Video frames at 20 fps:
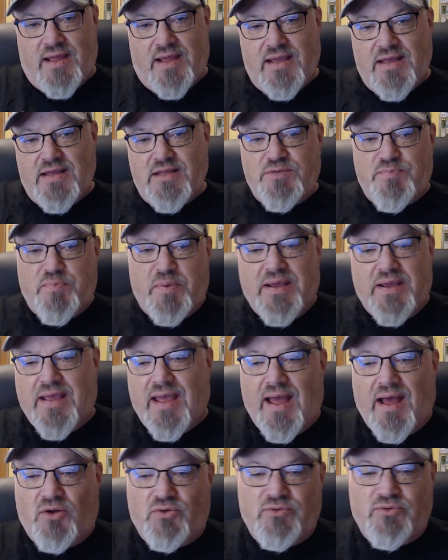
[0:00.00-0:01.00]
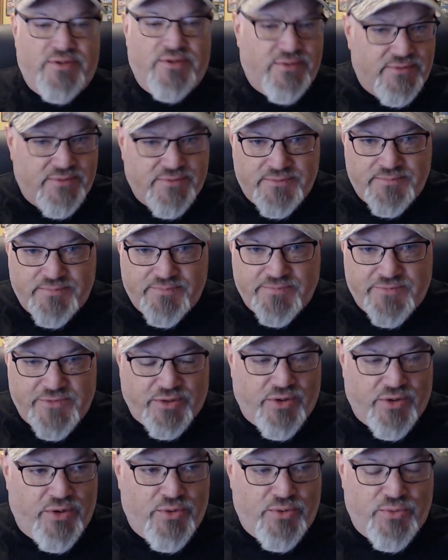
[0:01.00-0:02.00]
they each pick out
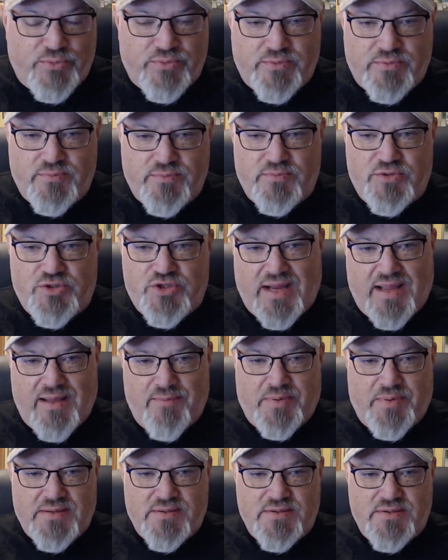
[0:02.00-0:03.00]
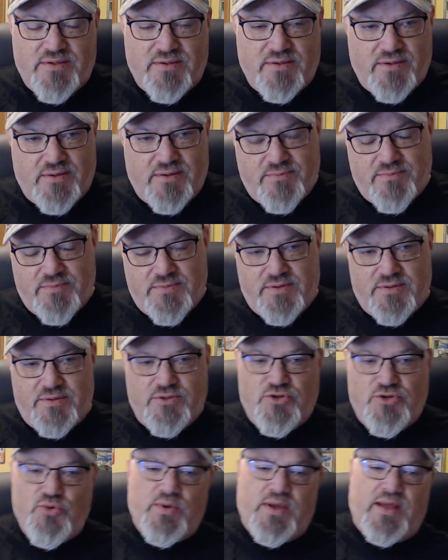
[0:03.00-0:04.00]
their own champions to
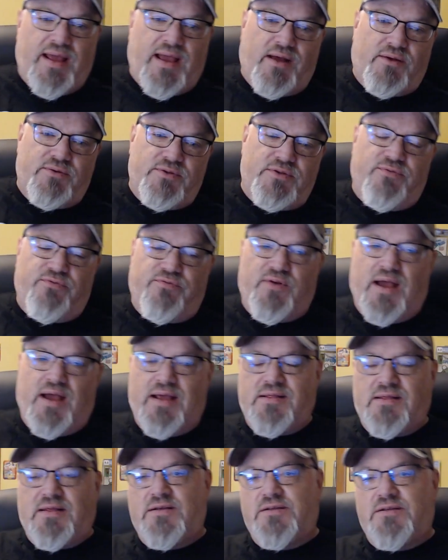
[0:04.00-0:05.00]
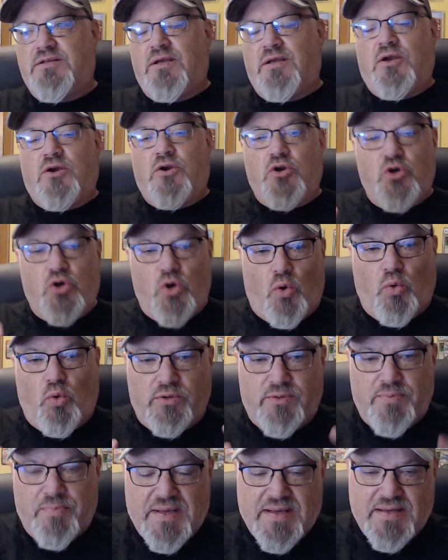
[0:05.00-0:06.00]
duke it out to find these
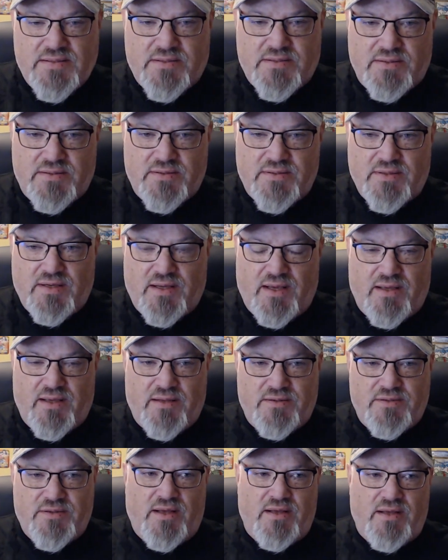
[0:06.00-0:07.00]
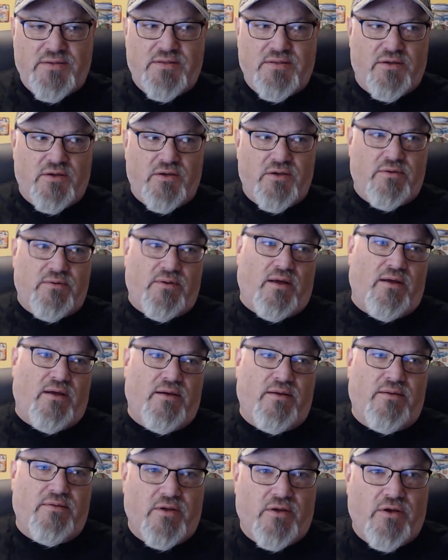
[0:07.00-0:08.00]
gold pieces, and it's
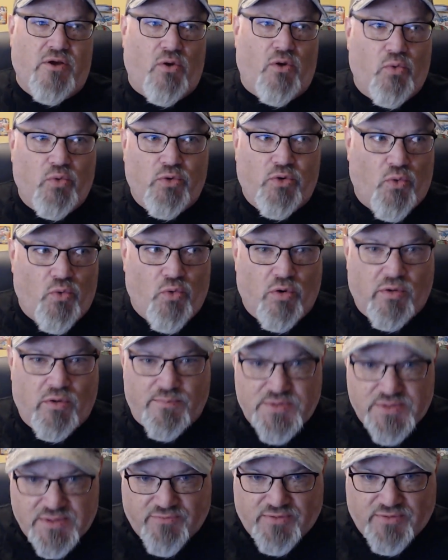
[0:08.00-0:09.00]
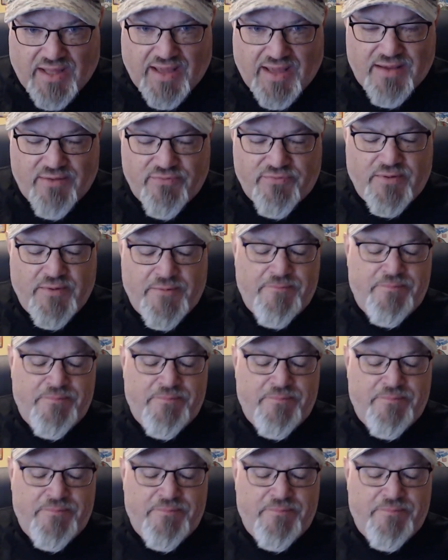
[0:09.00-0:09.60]
the gold orbs of life.